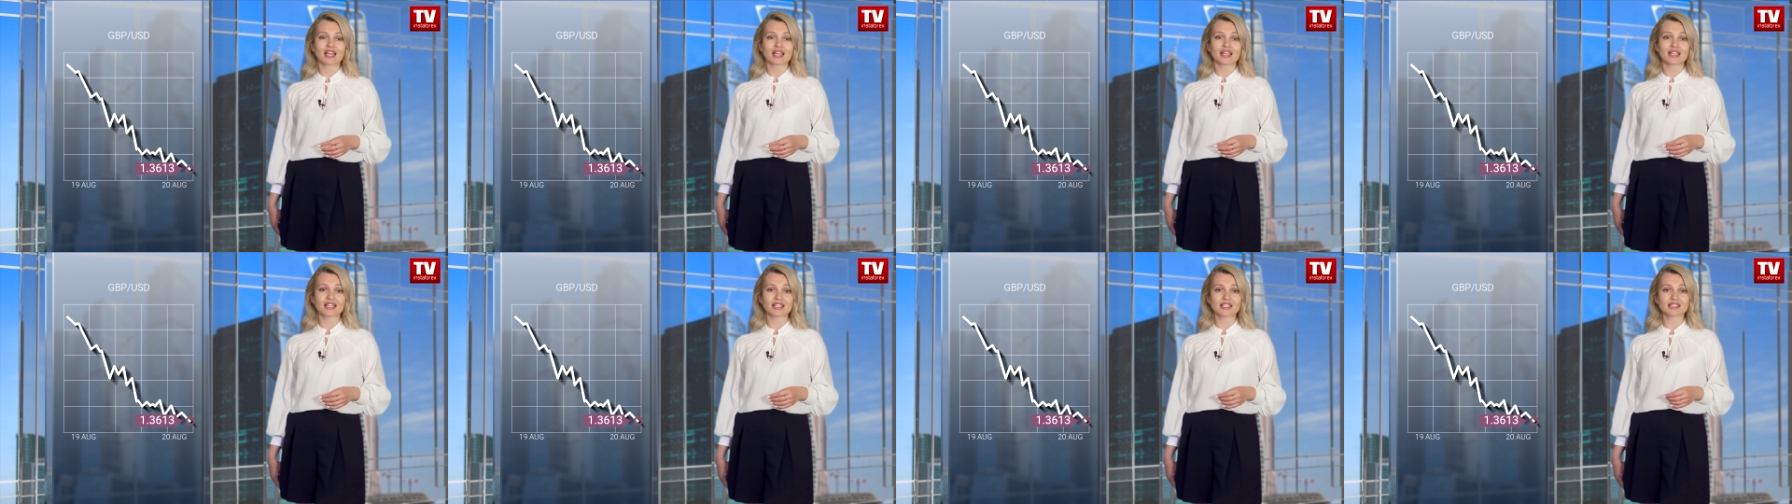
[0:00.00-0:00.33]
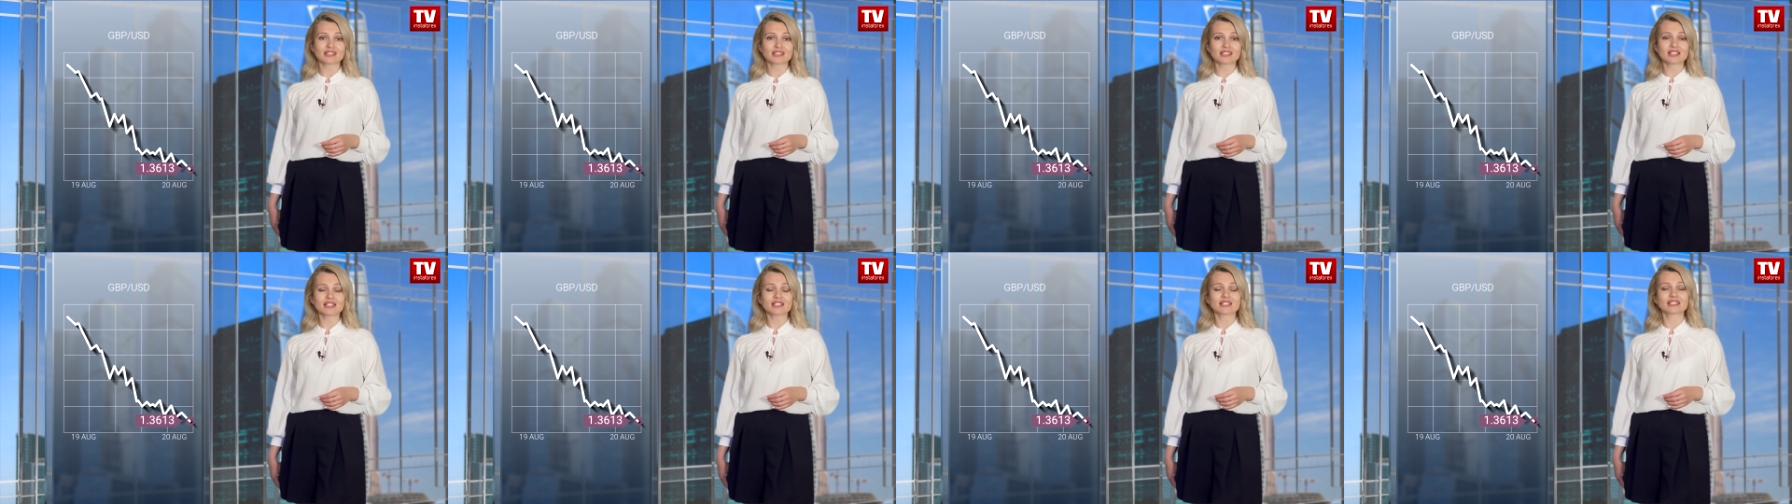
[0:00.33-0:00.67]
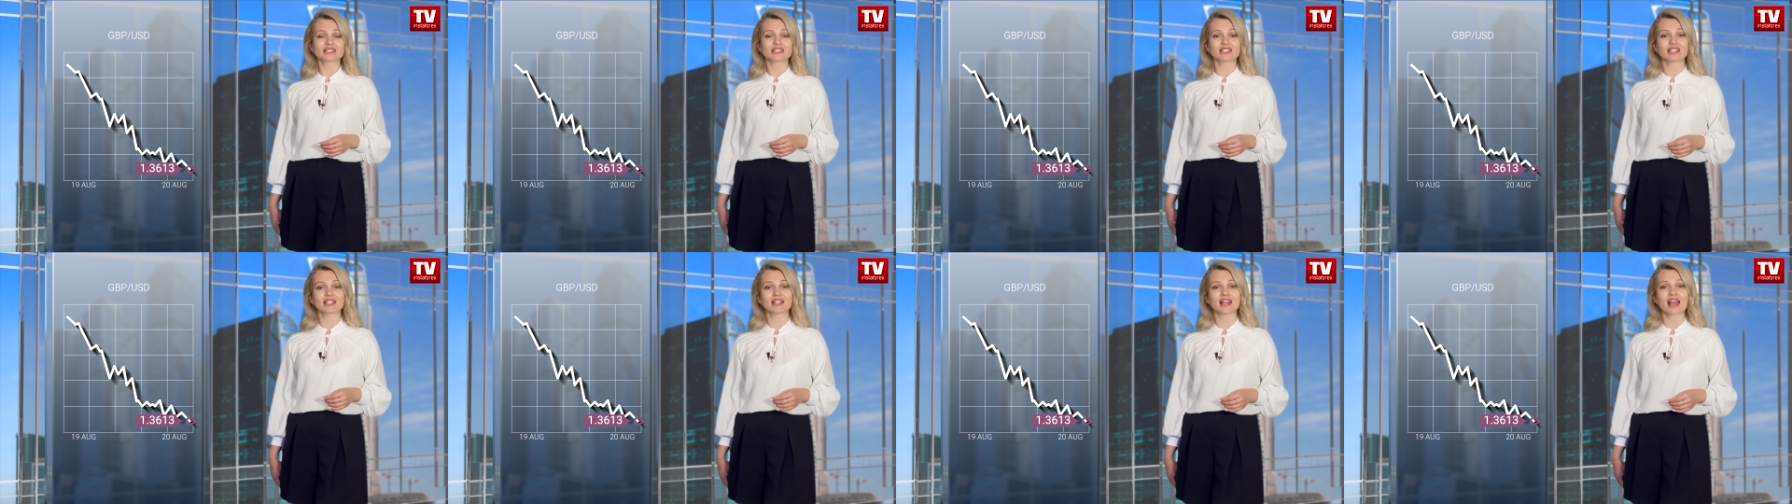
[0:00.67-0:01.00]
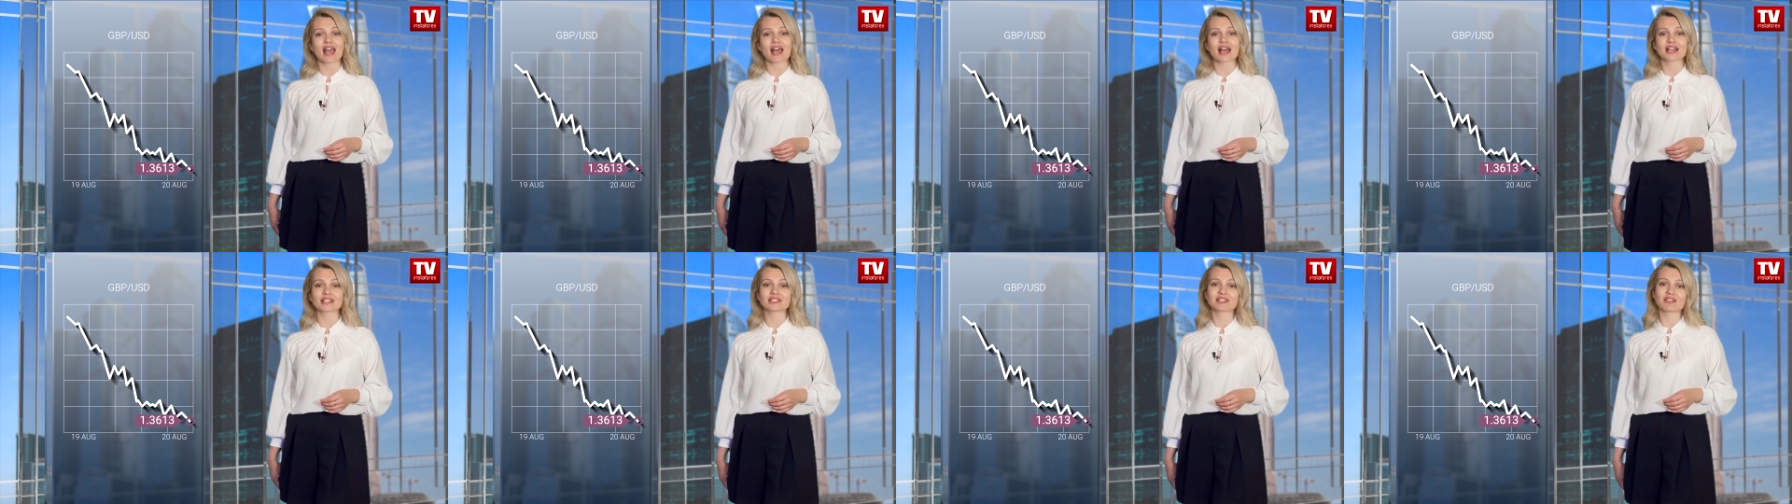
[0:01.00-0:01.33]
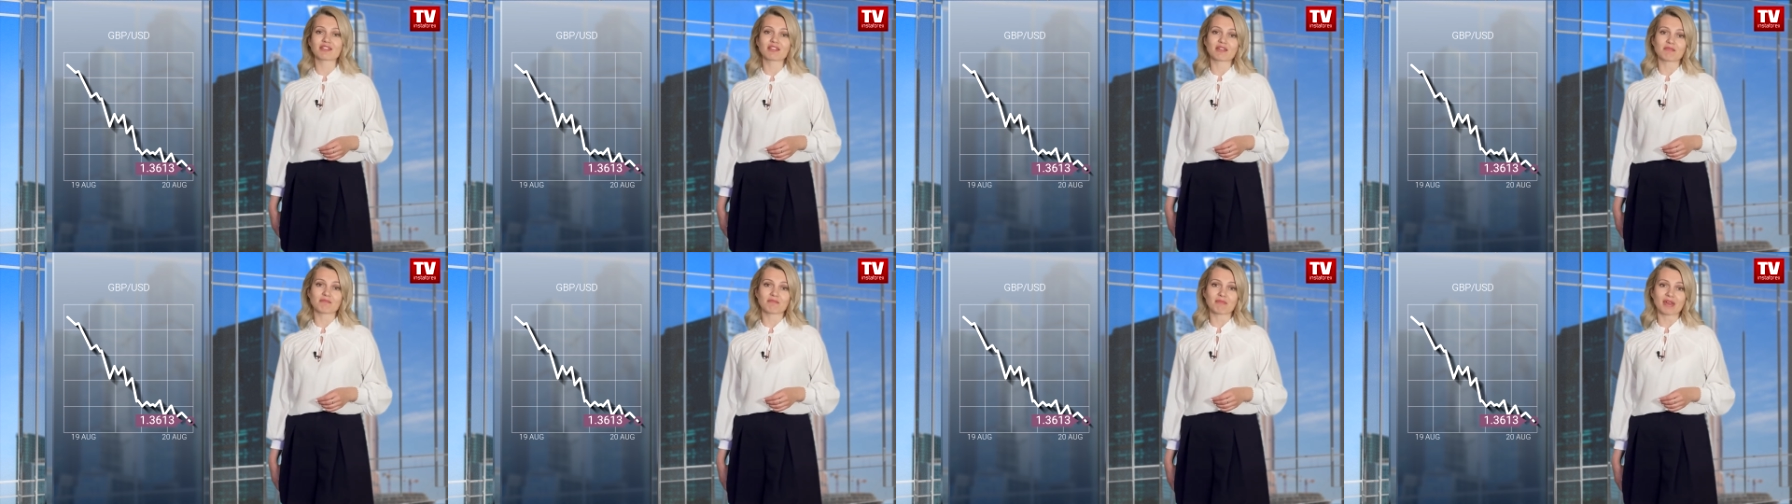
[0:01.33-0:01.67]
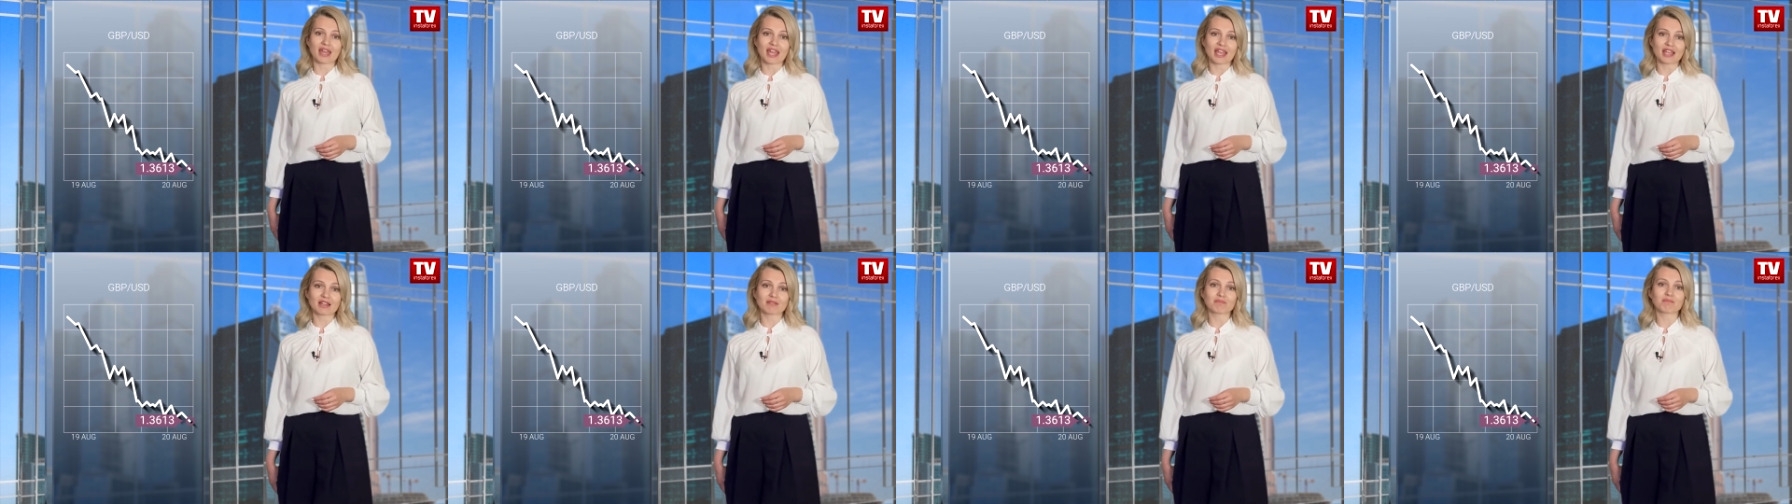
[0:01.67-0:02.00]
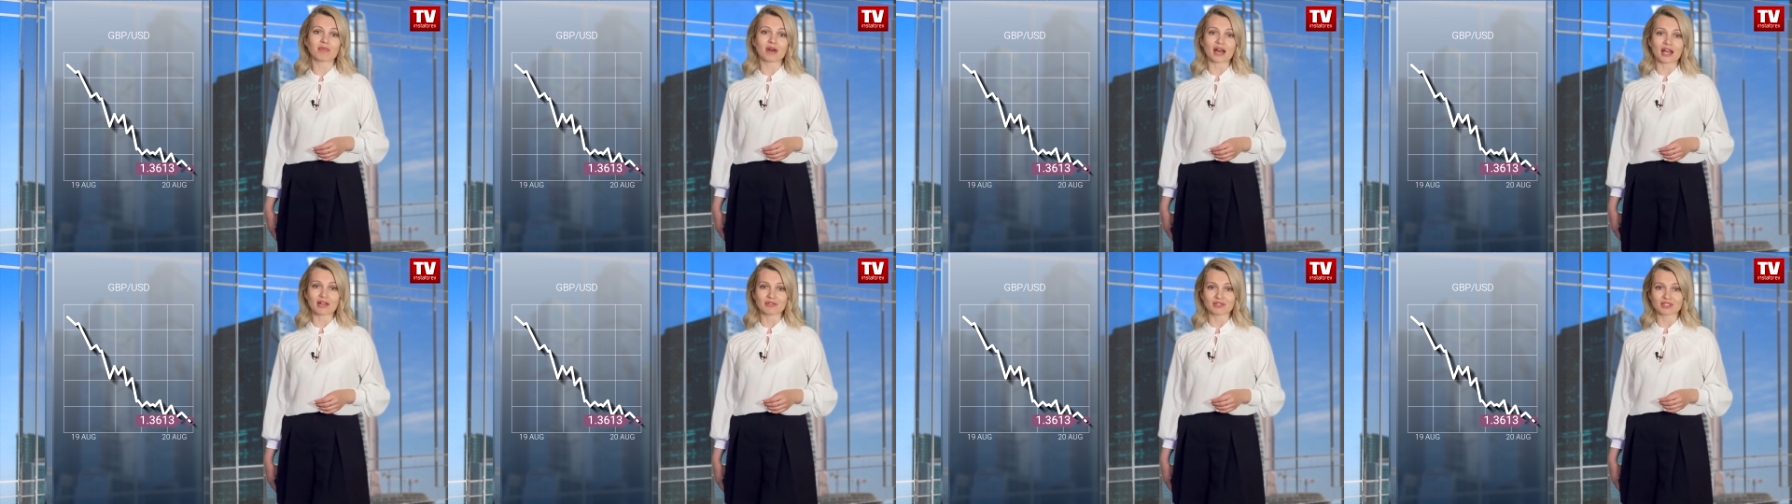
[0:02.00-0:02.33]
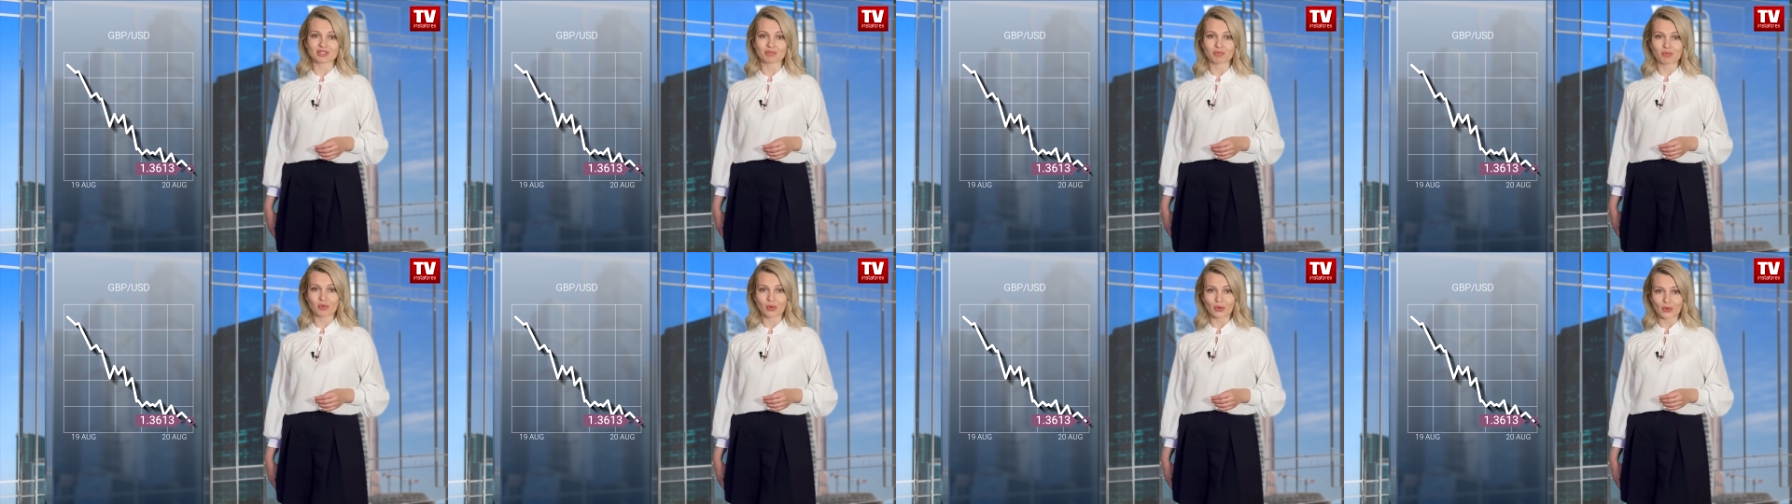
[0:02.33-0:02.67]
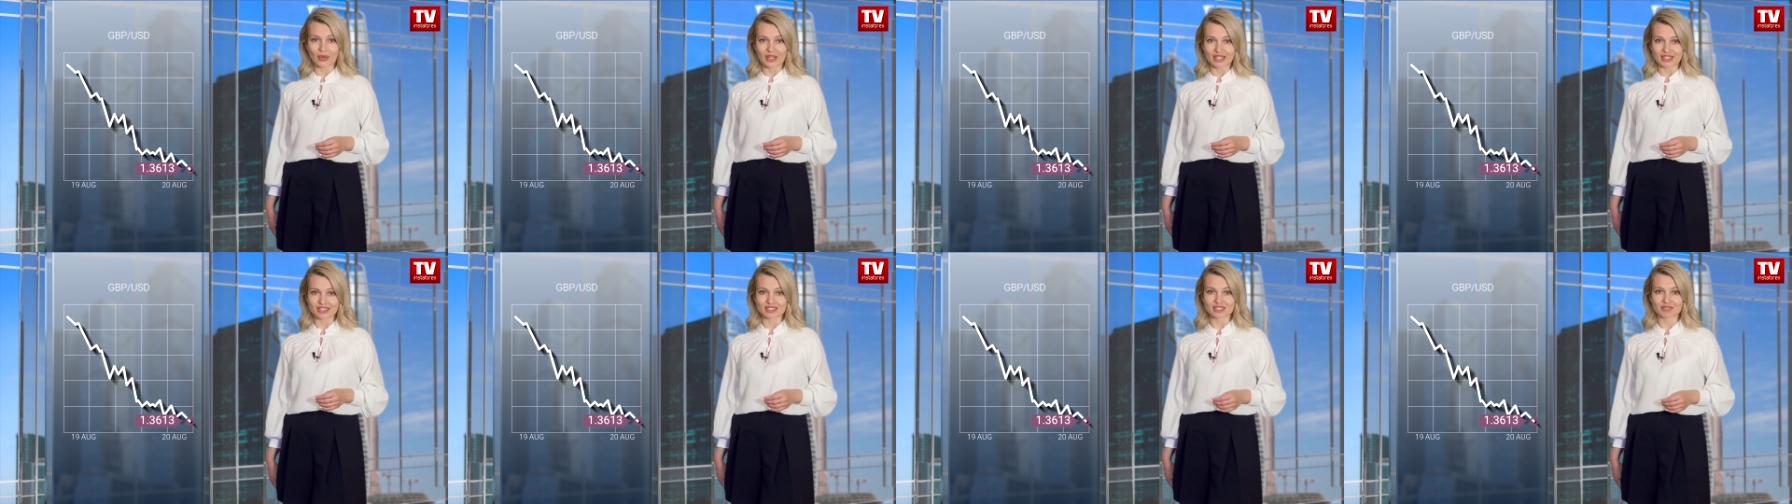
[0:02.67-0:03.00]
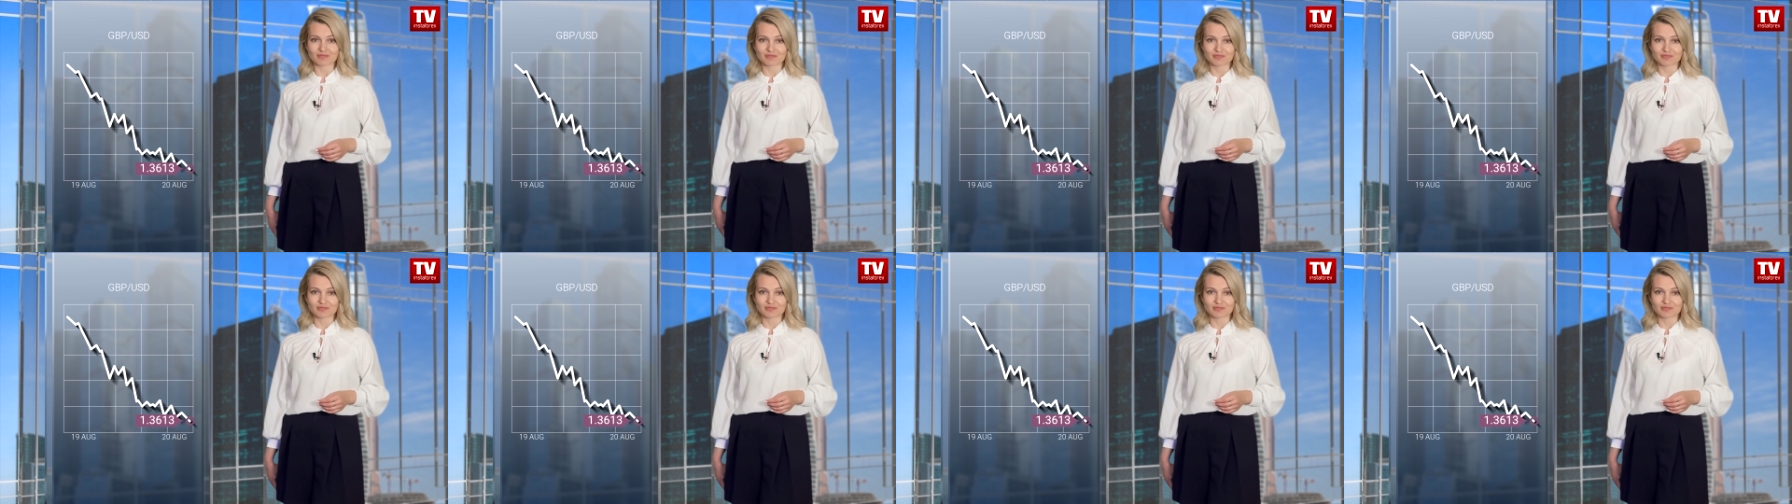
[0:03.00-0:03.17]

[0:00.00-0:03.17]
is seen as the main pivot point.